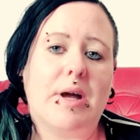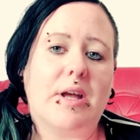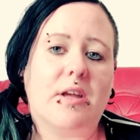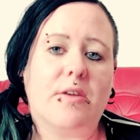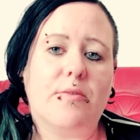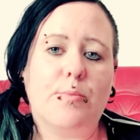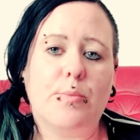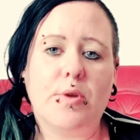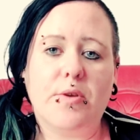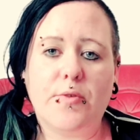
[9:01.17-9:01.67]

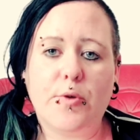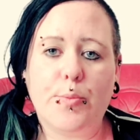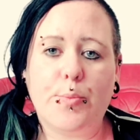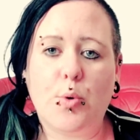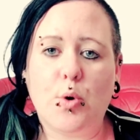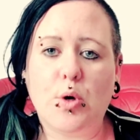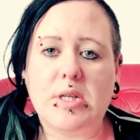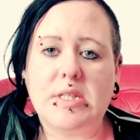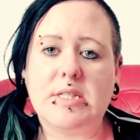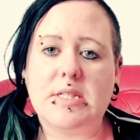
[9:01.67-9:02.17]
giving me a few
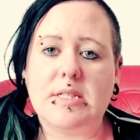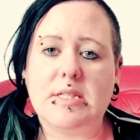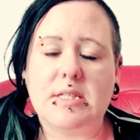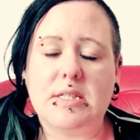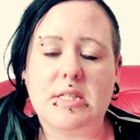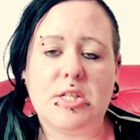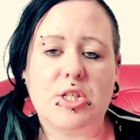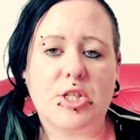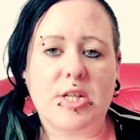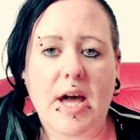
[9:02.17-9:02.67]
pointers and
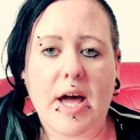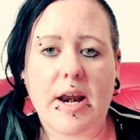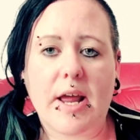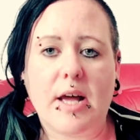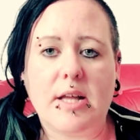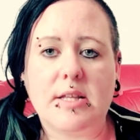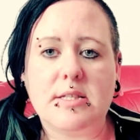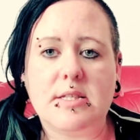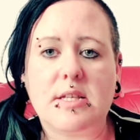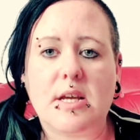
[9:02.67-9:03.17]
a shout out
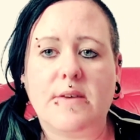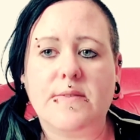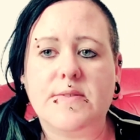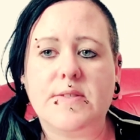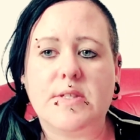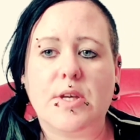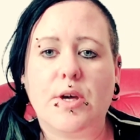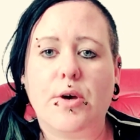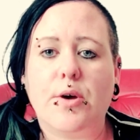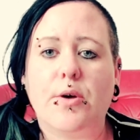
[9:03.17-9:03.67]
and stuff.
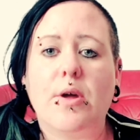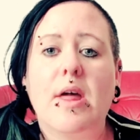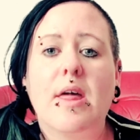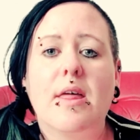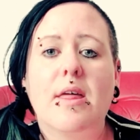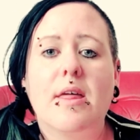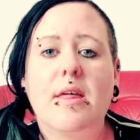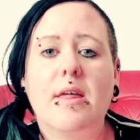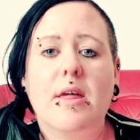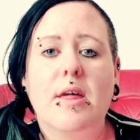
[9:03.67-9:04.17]
So
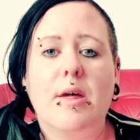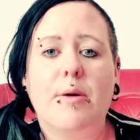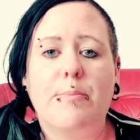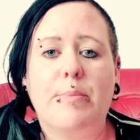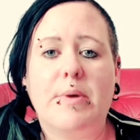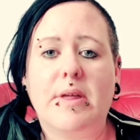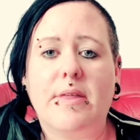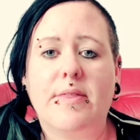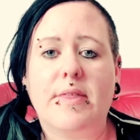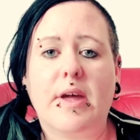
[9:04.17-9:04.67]

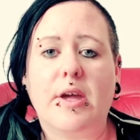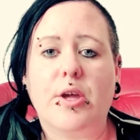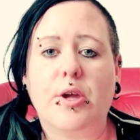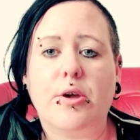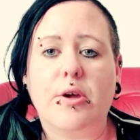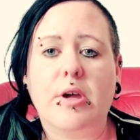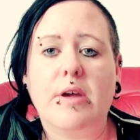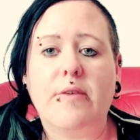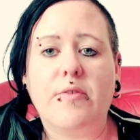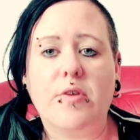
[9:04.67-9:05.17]
big thank you.
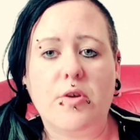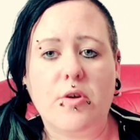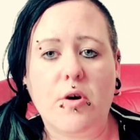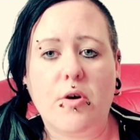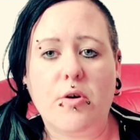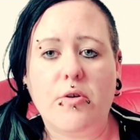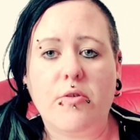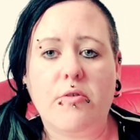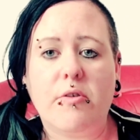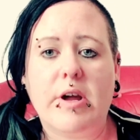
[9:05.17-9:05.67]
If you're not
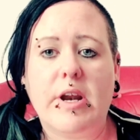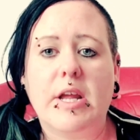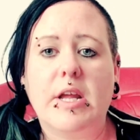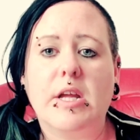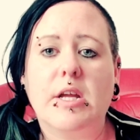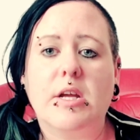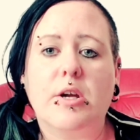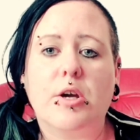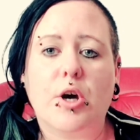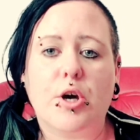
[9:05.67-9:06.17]

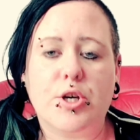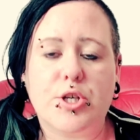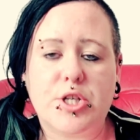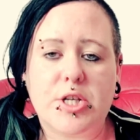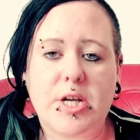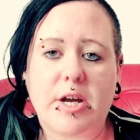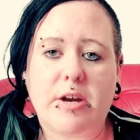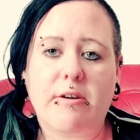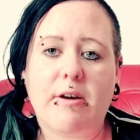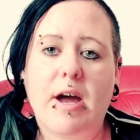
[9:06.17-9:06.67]
already, go
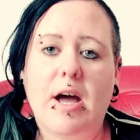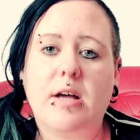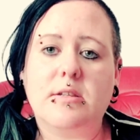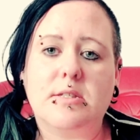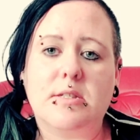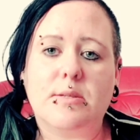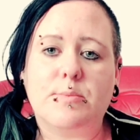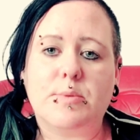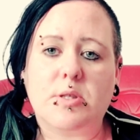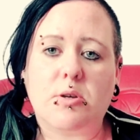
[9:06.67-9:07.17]
check her out,
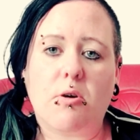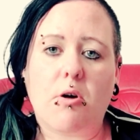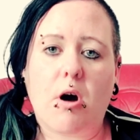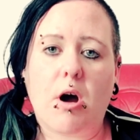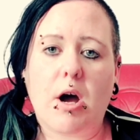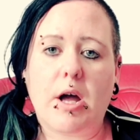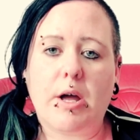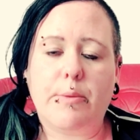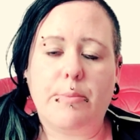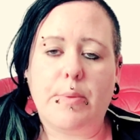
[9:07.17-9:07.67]

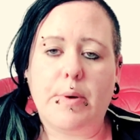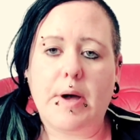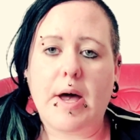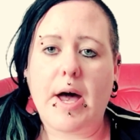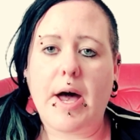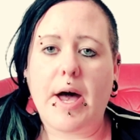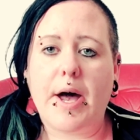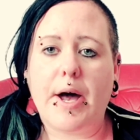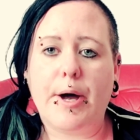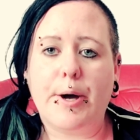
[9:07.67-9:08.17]
subscribe.
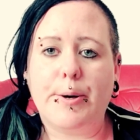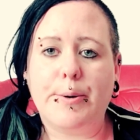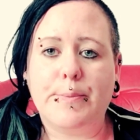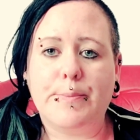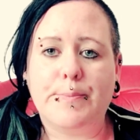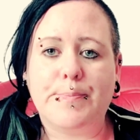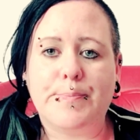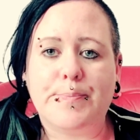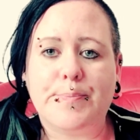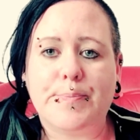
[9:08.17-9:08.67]

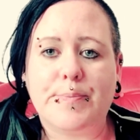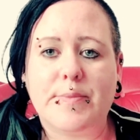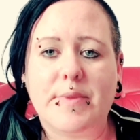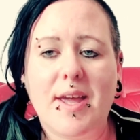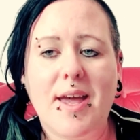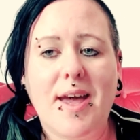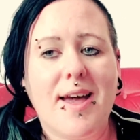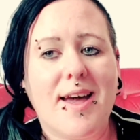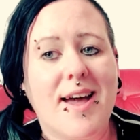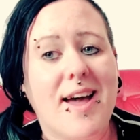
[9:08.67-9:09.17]
Yeah,
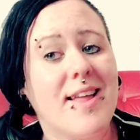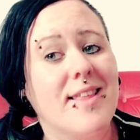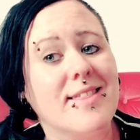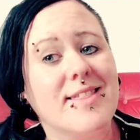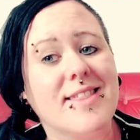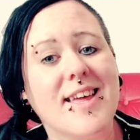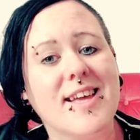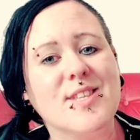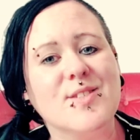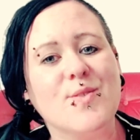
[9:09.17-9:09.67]
and
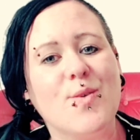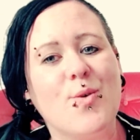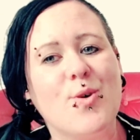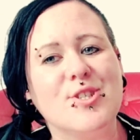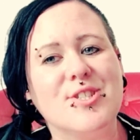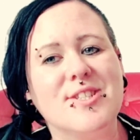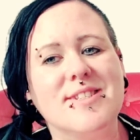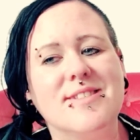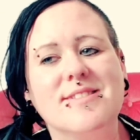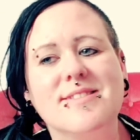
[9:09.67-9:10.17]
thanks for
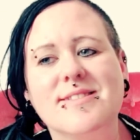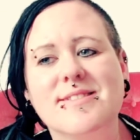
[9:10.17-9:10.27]
watching.